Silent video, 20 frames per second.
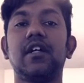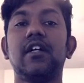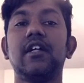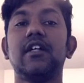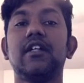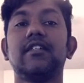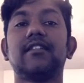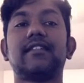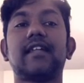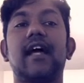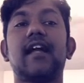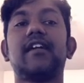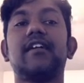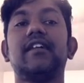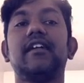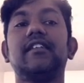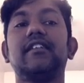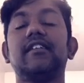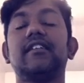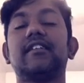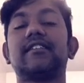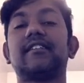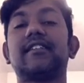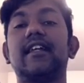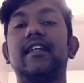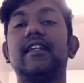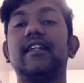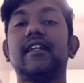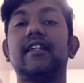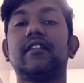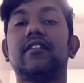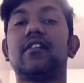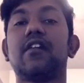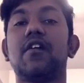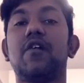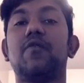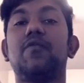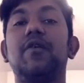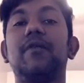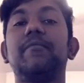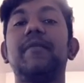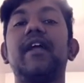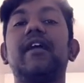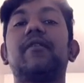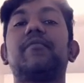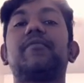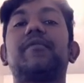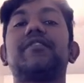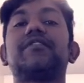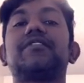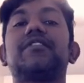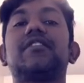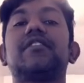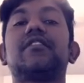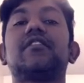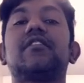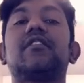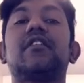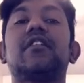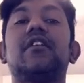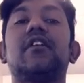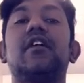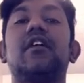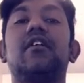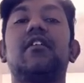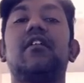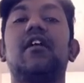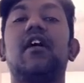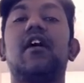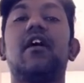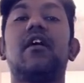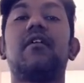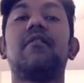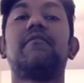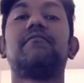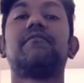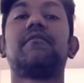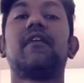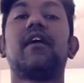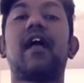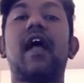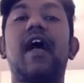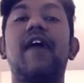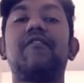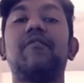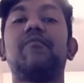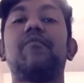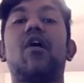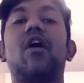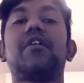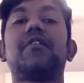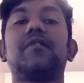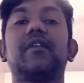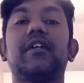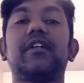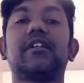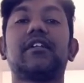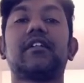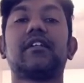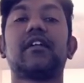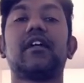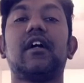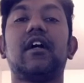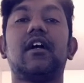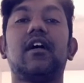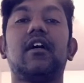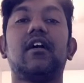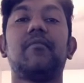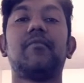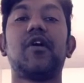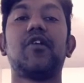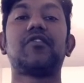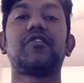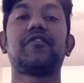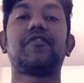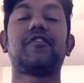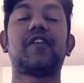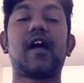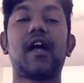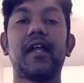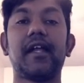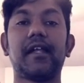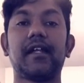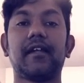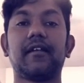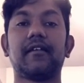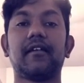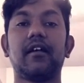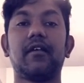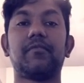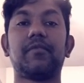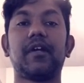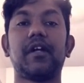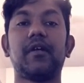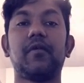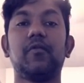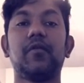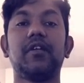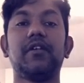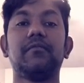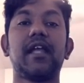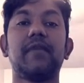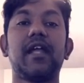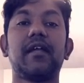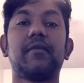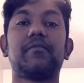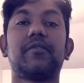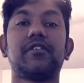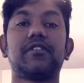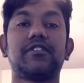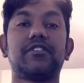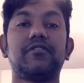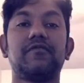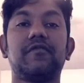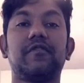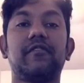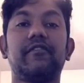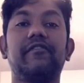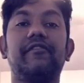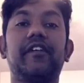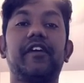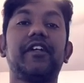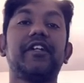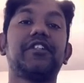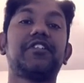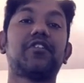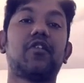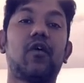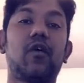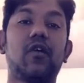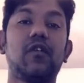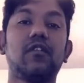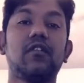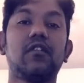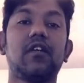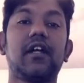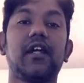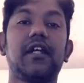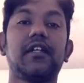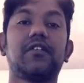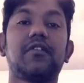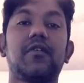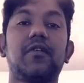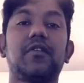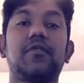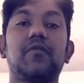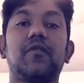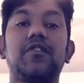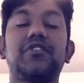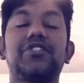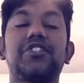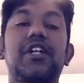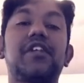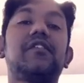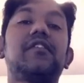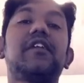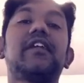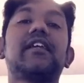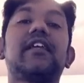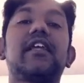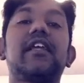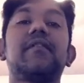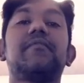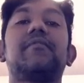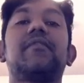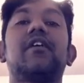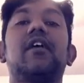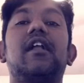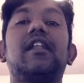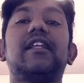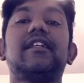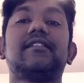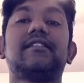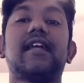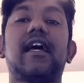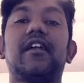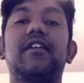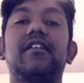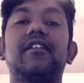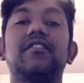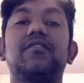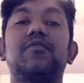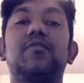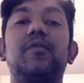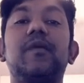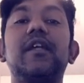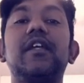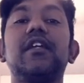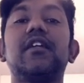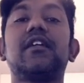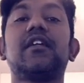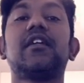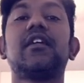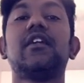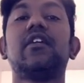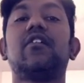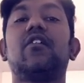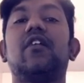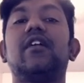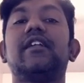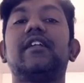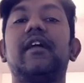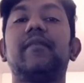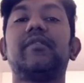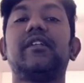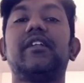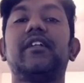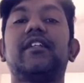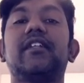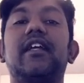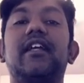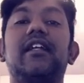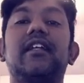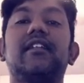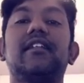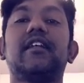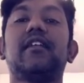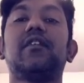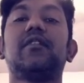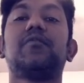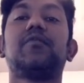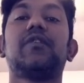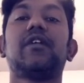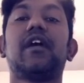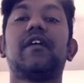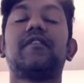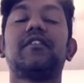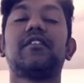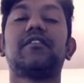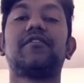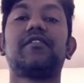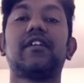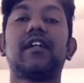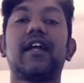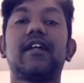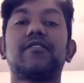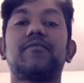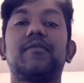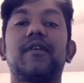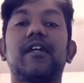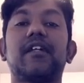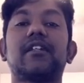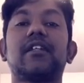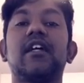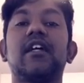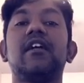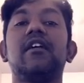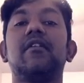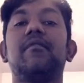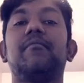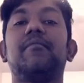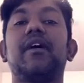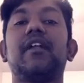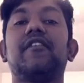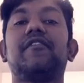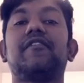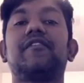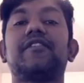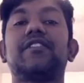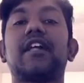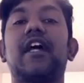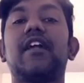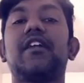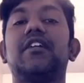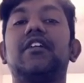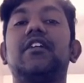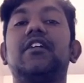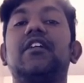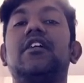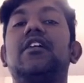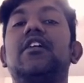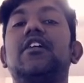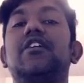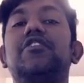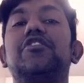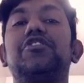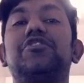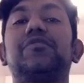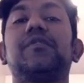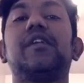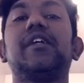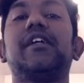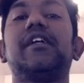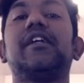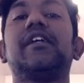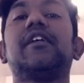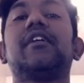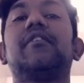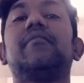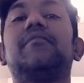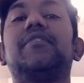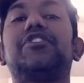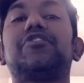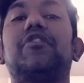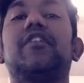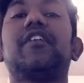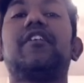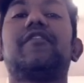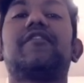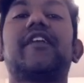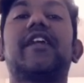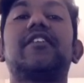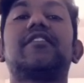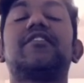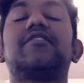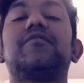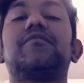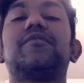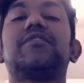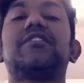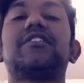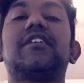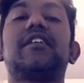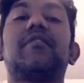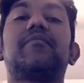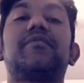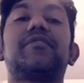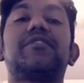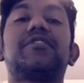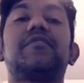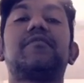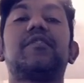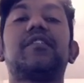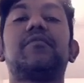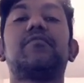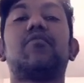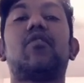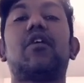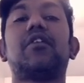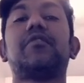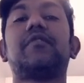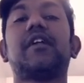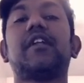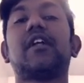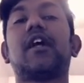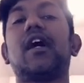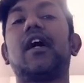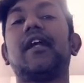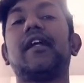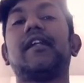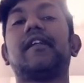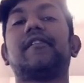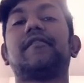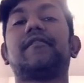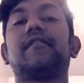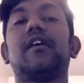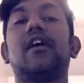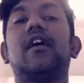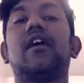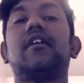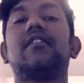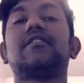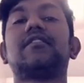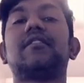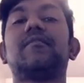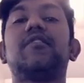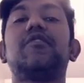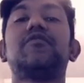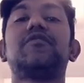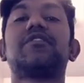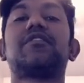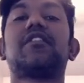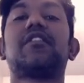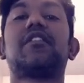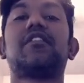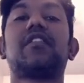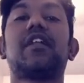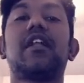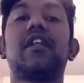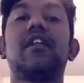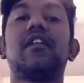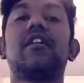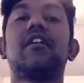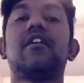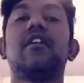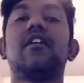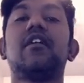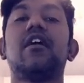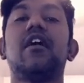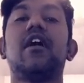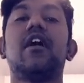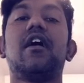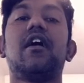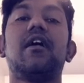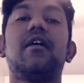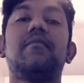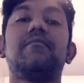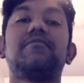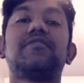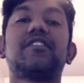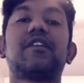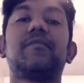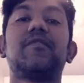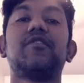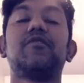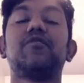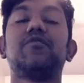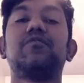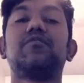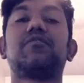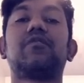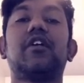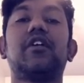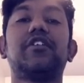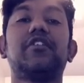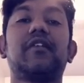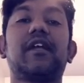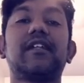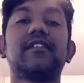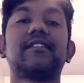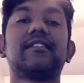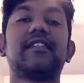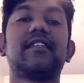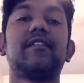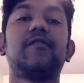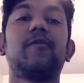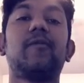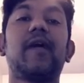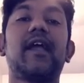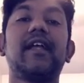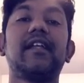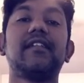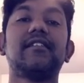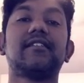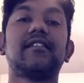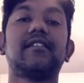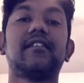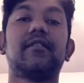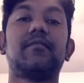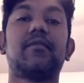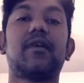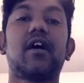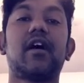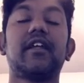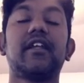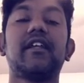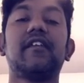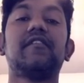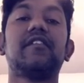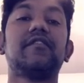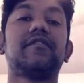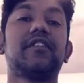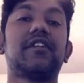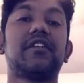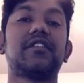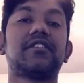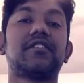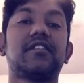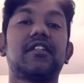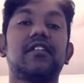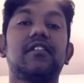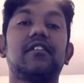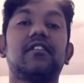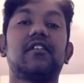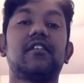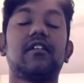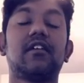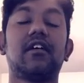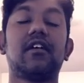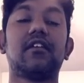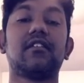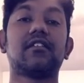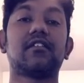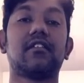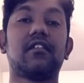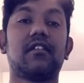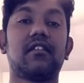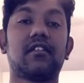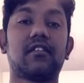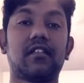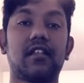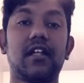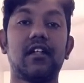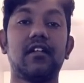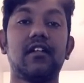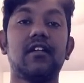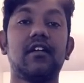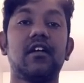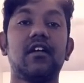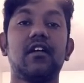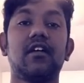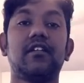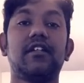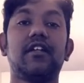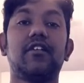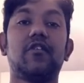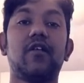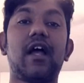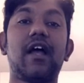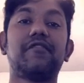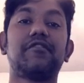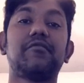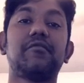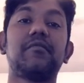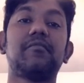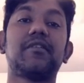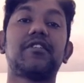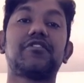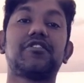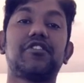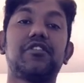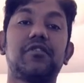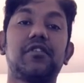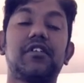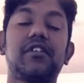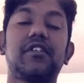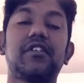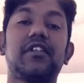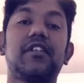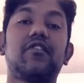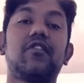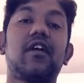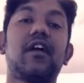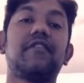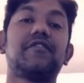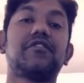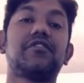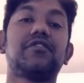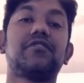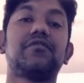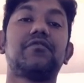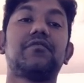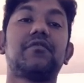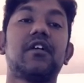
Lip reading: Saturn in the ascendant would make a person have a moderate amount of height. It wouldn't make person very tall. It would generally keep, unless Saturn is weak or debilitated, then it would have a different aspect. But if Saturn, usually, majority of cases, you would see a person with a moderate height. Someone who's thin, someone who you can see veins in their body. Even if they're thin, they don't have to be muscular, they don't have to